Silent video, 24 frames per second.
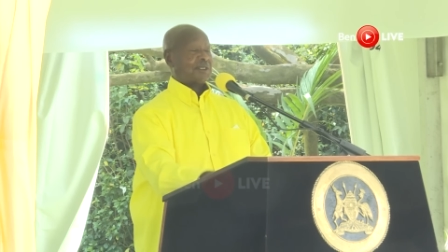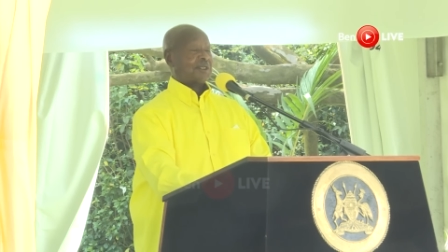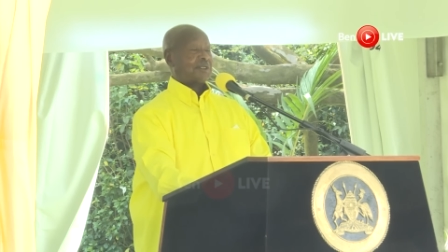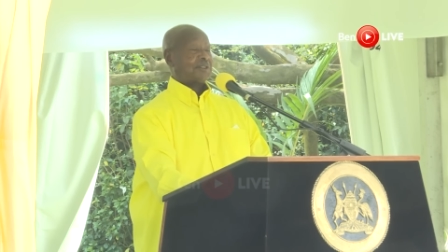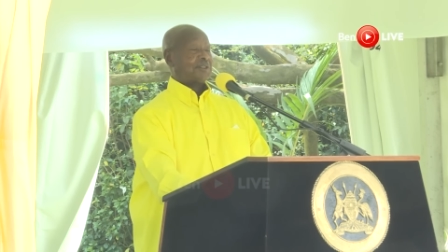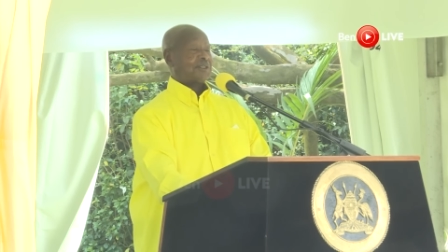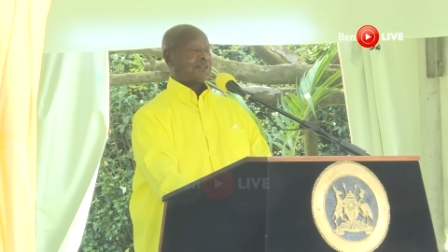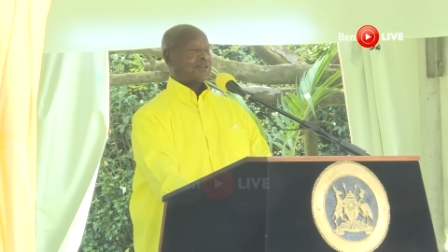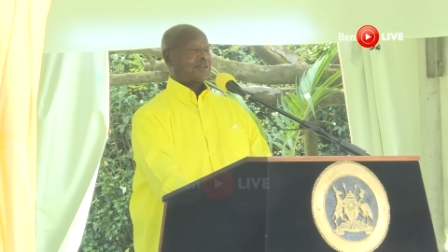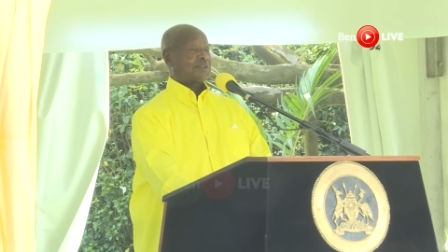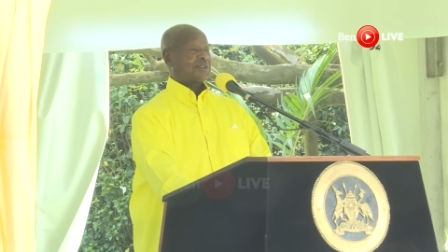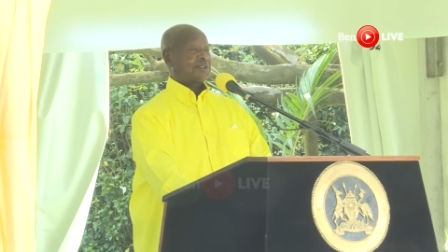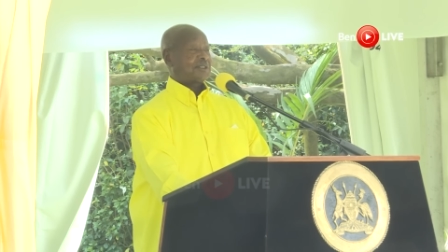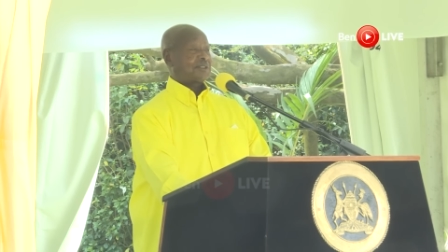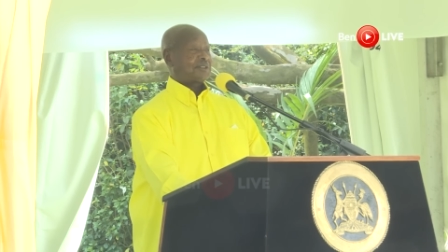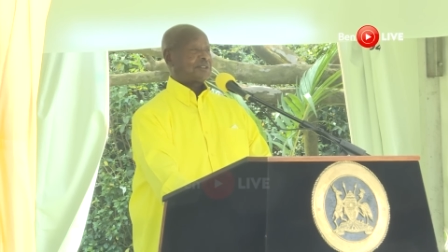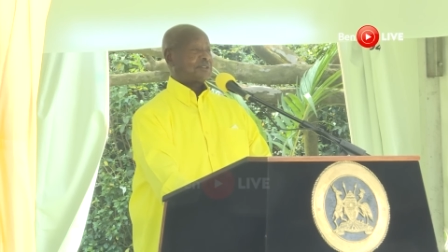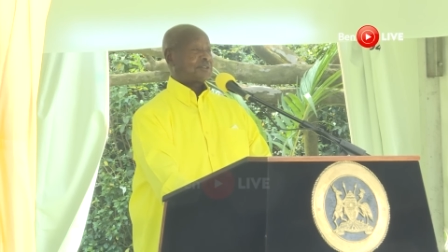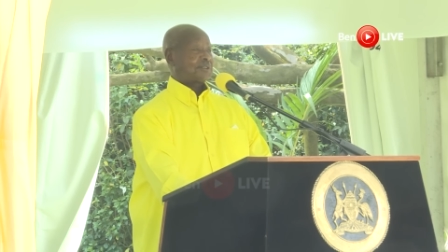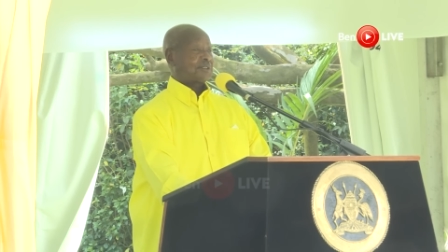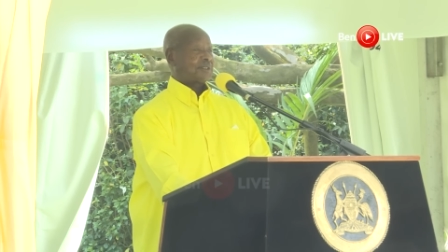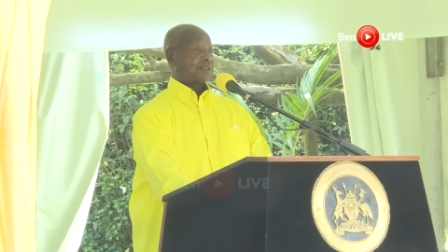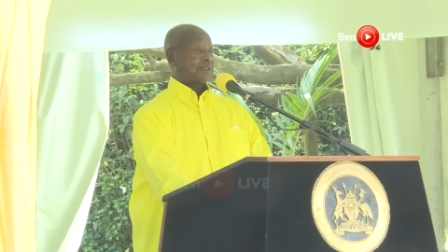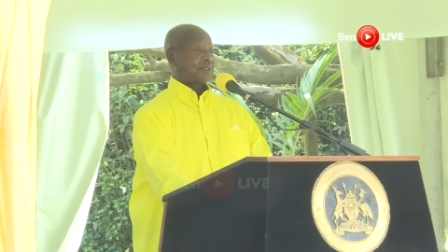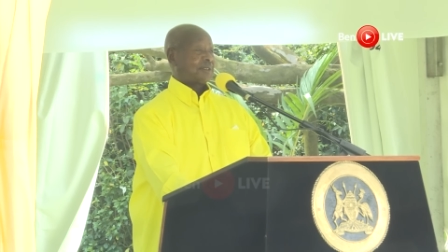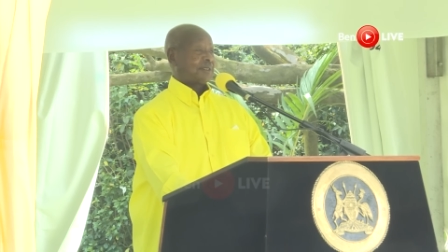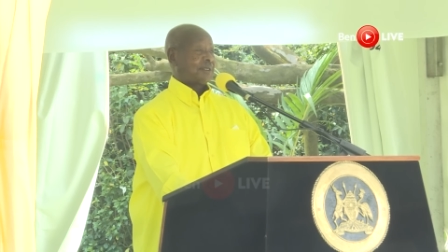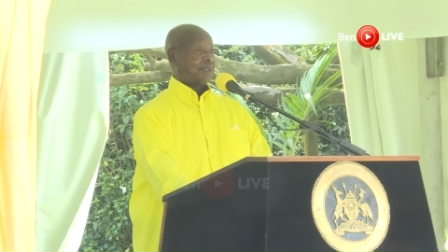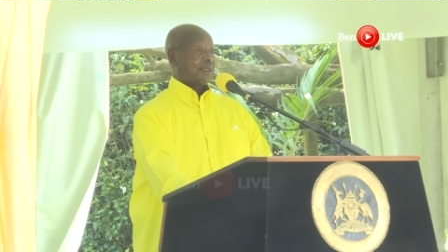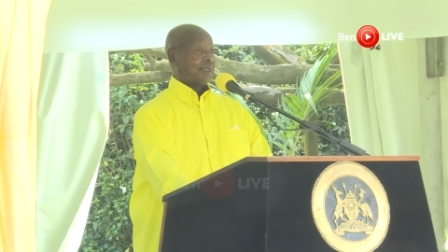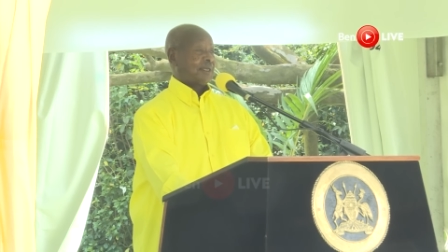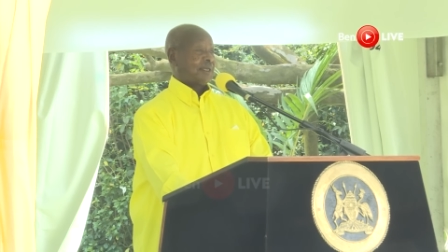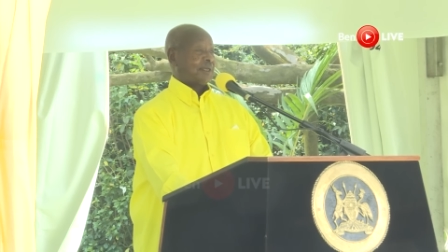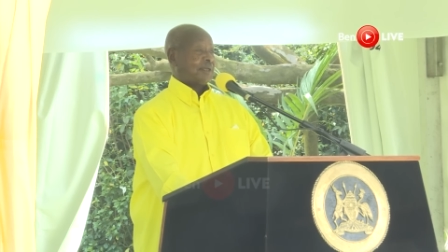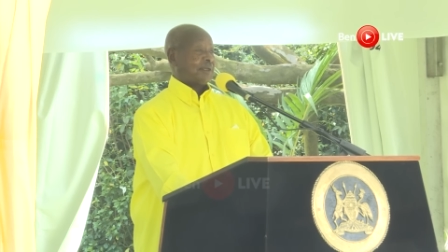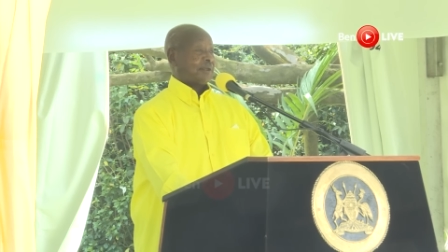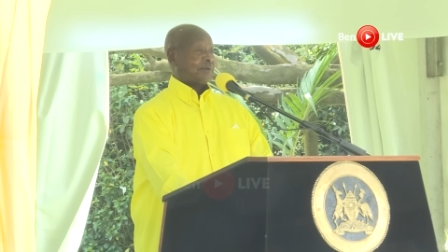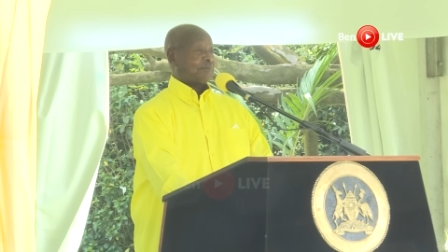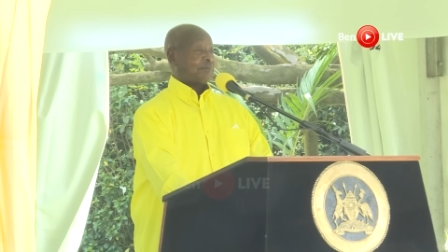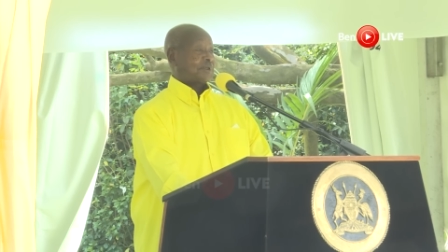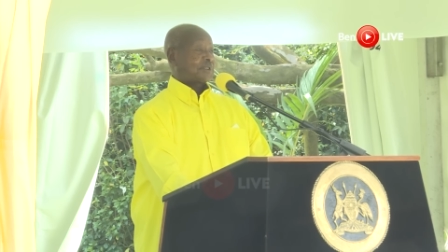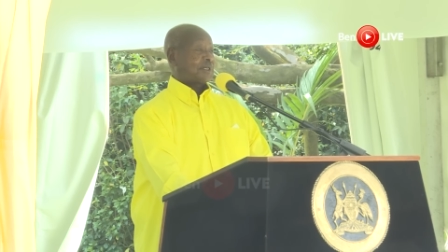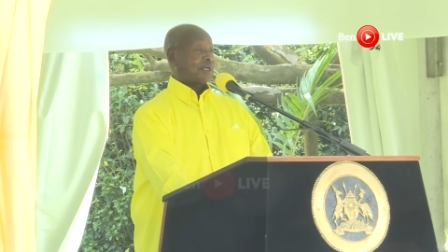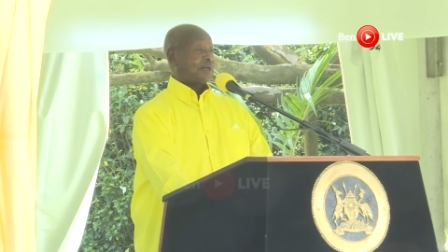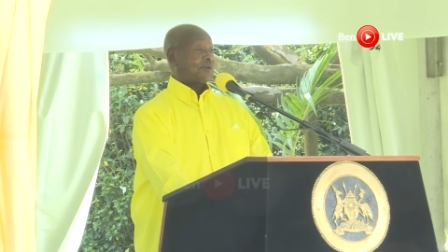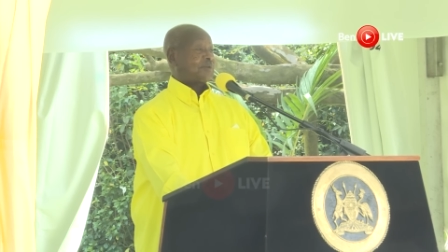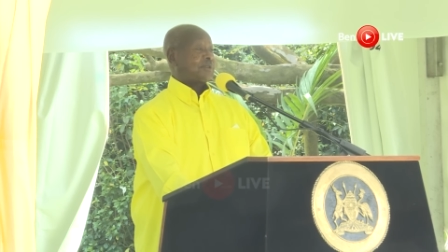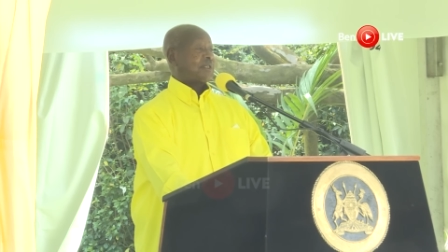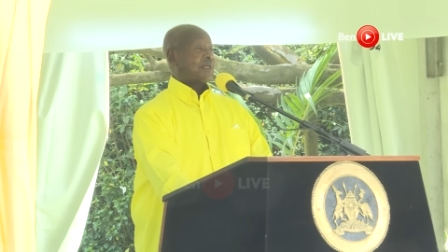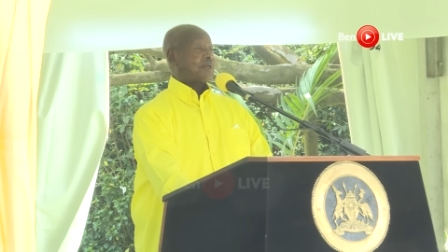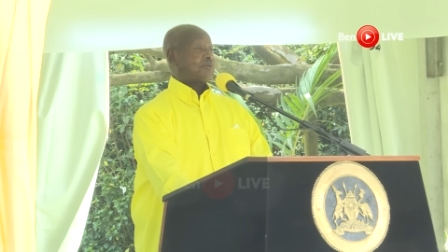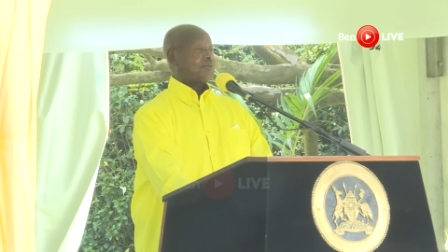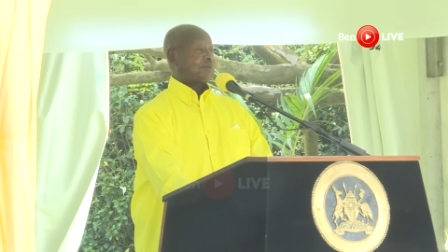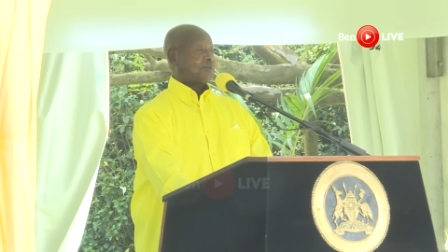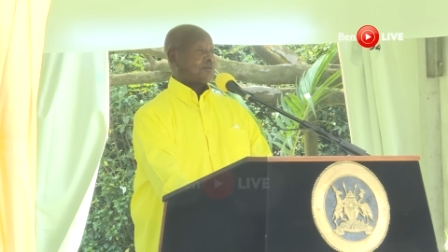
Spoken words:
They think it is but now they have